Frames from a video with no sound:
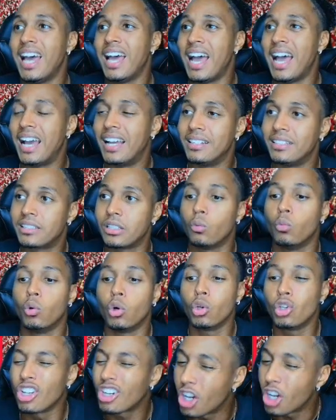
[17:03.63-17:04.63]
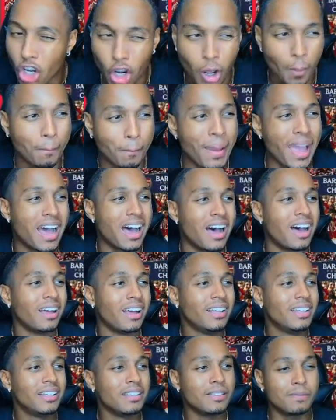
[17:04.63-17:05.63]
and we'll look a lot better
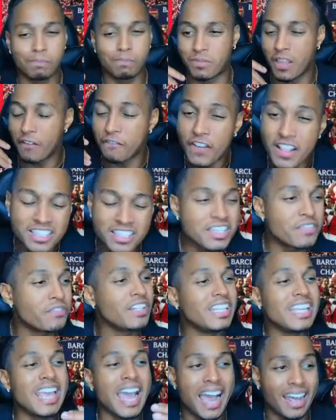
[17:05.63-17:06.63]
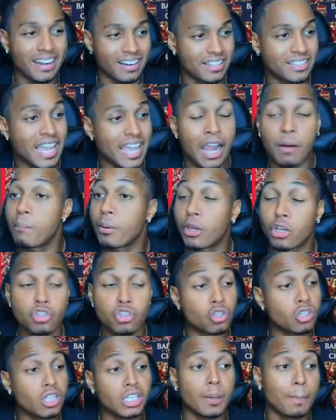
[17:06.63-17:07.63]
defensively and attack because
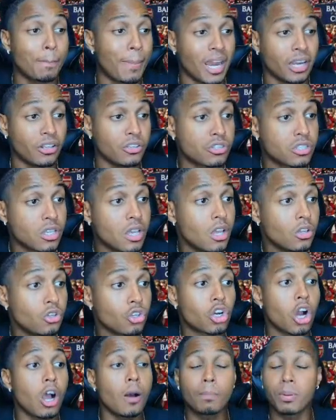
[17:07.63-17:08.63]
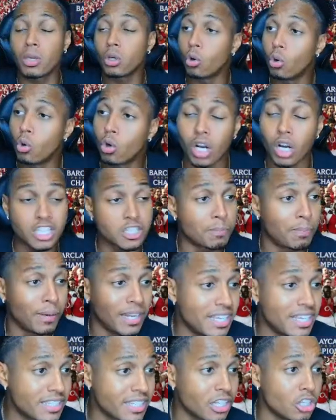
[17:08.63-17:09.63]
you need a balance. You can't be all guns
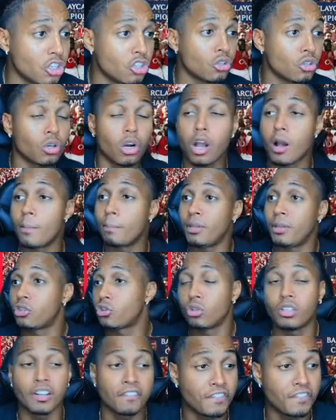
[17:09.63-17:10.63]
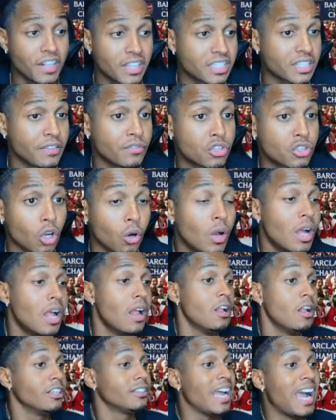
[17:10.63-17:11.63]
blazing and you can't be too defensive. So
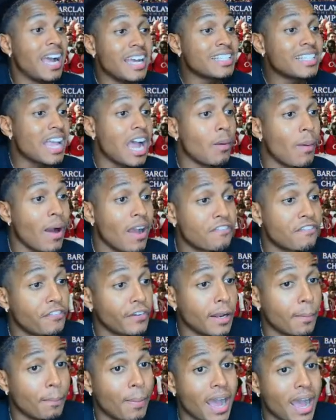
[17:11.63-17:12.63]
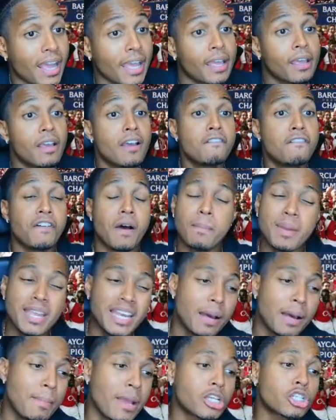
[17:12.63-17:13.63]
that is how I feel about it.
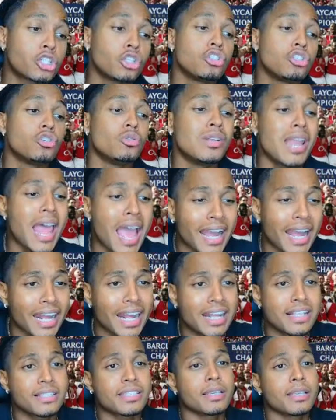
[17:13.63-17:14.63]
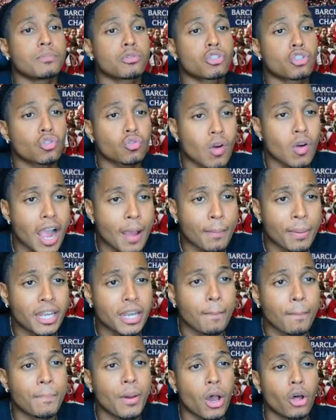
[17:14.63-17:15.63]
Familia, make sure you like and subscribe, hit the
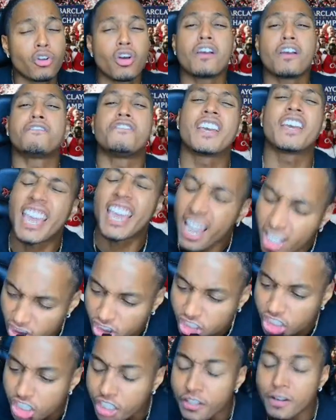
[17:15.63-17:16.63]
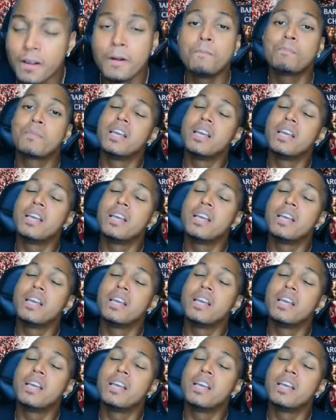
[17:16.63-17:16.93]
bell notification.